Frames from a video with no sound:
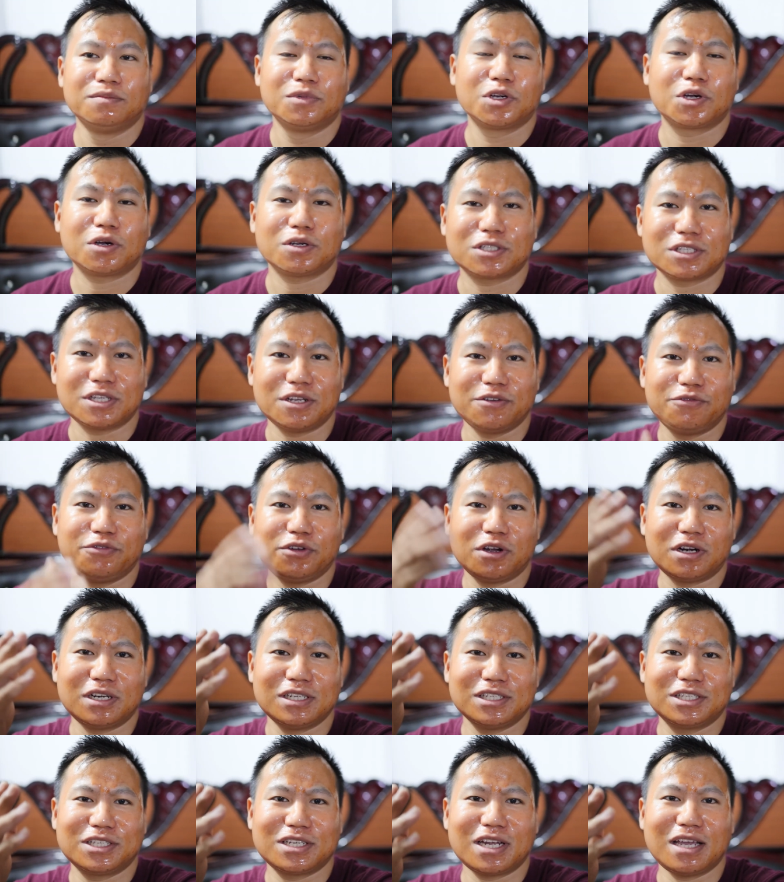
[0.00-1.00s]
because if you are
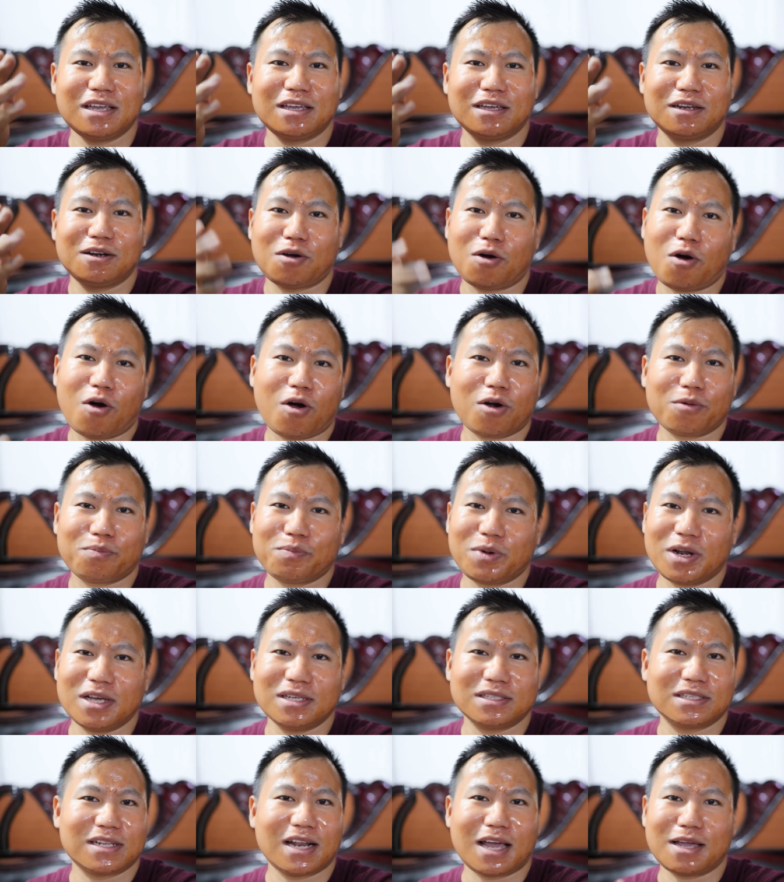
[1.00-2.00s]
staying in a hot
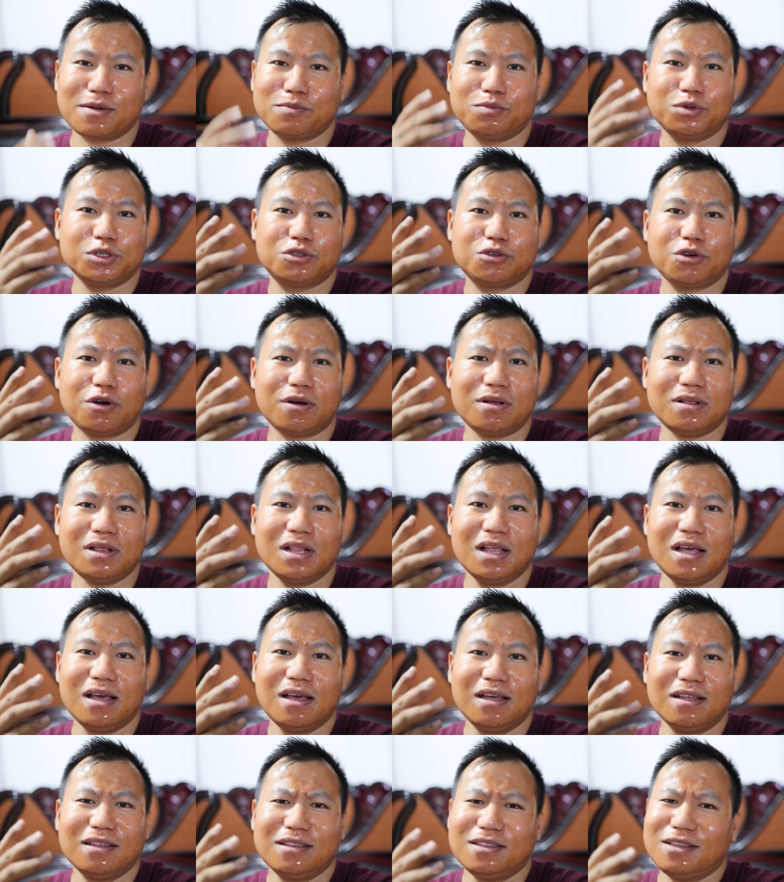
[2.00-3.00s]
place like Butuol,
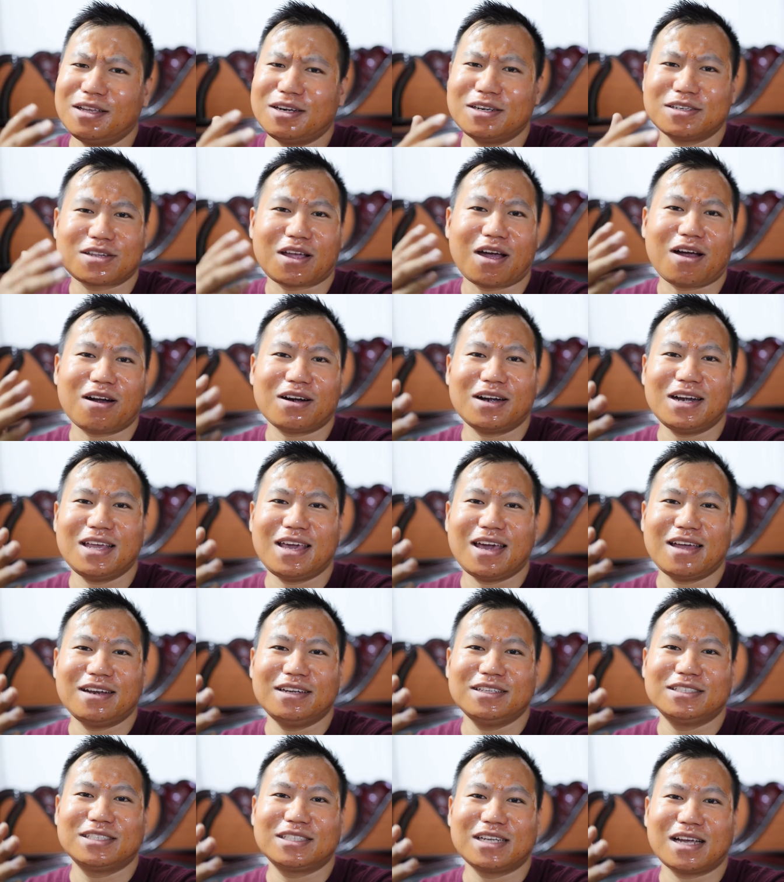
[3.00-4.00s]
there is hardly
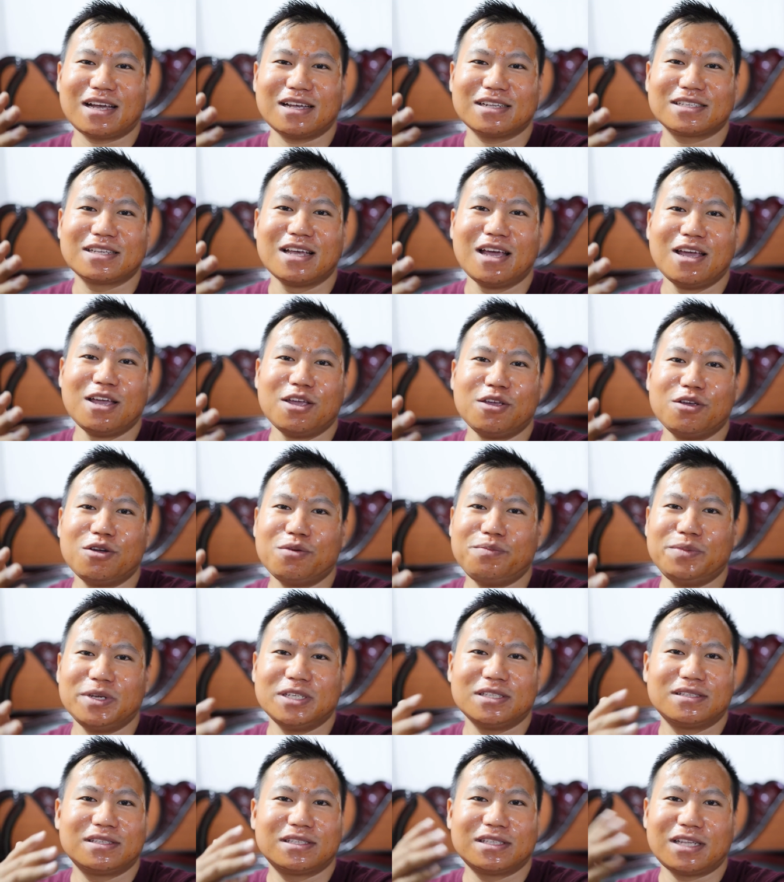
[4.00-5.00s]
any chance you'll
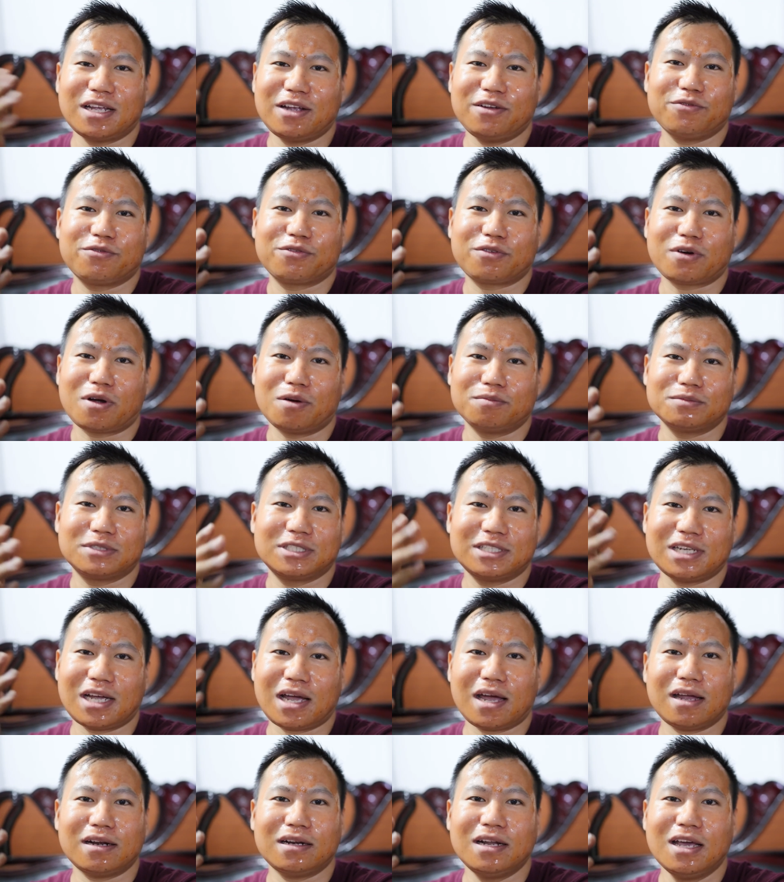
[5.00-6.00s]
be saved from
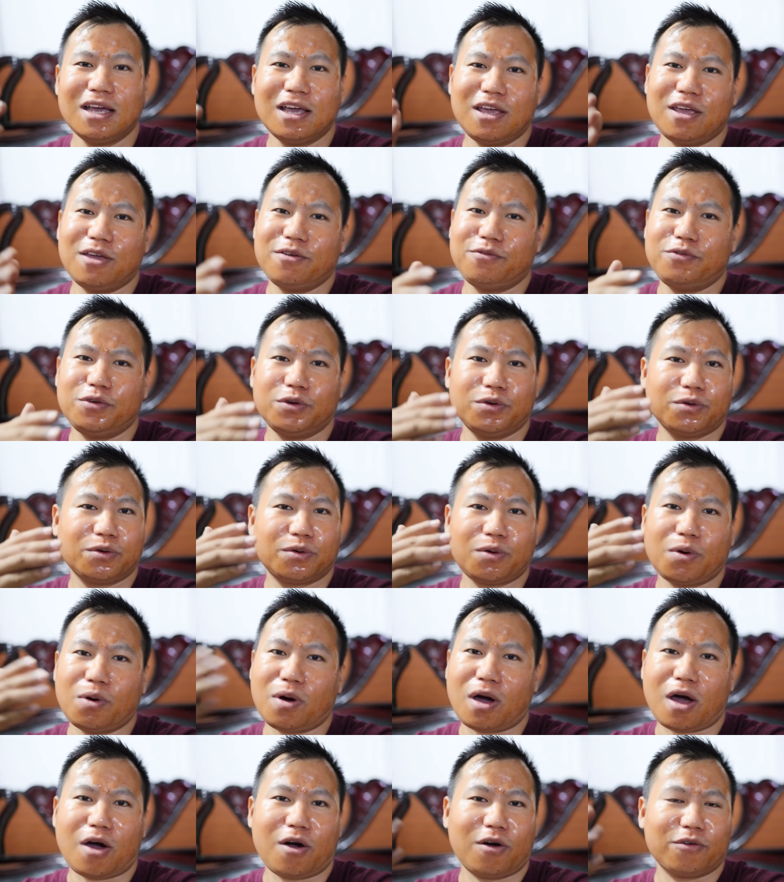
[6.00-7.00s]
tan if you
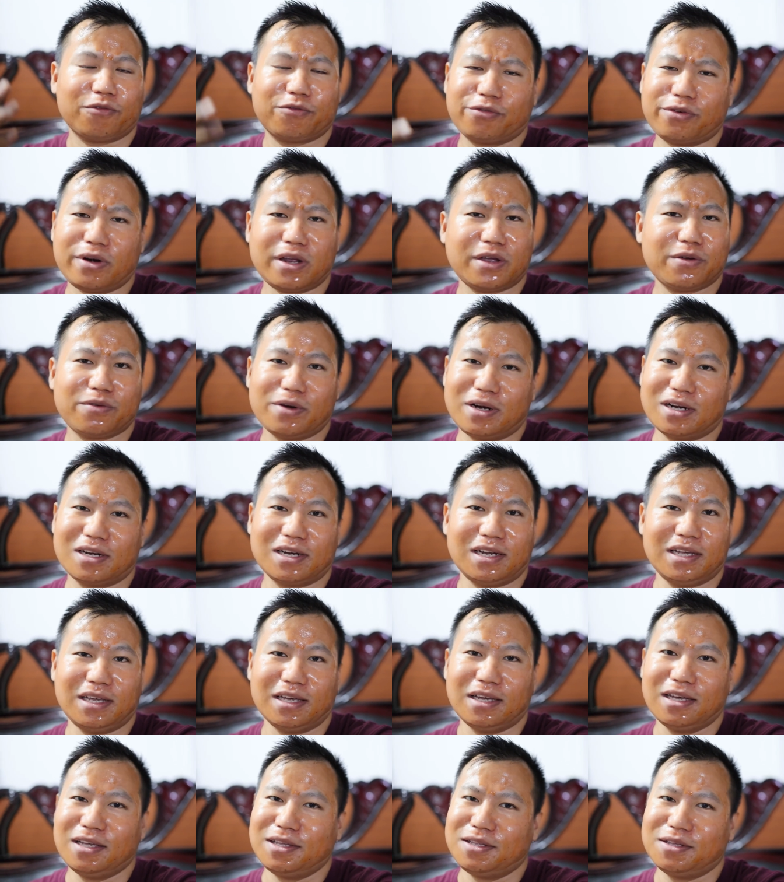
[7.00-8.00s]
go out
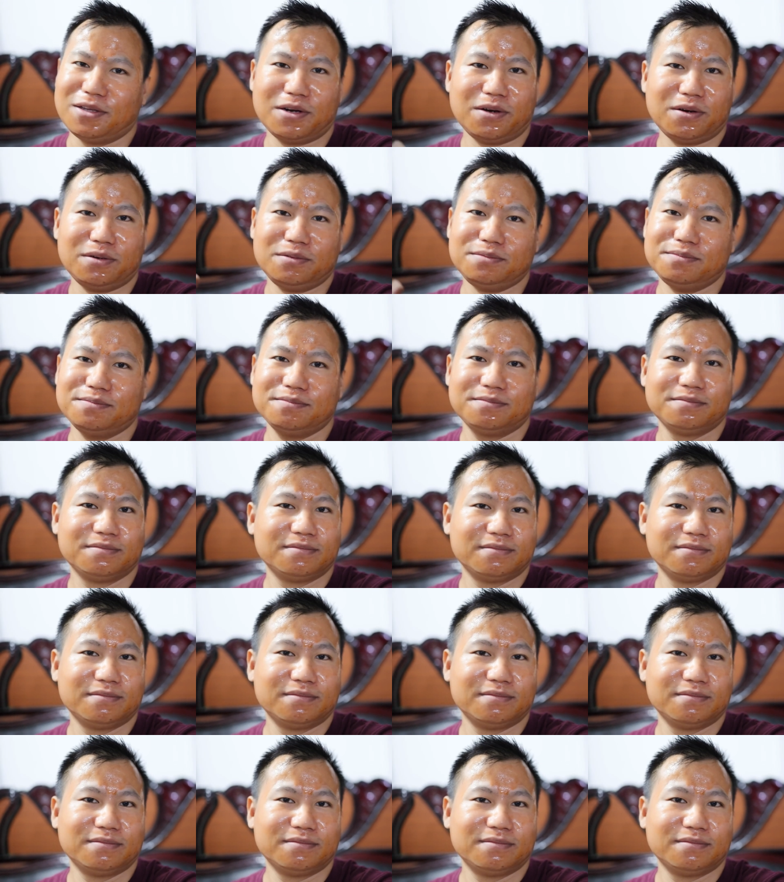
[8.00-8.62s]
frequently, you know.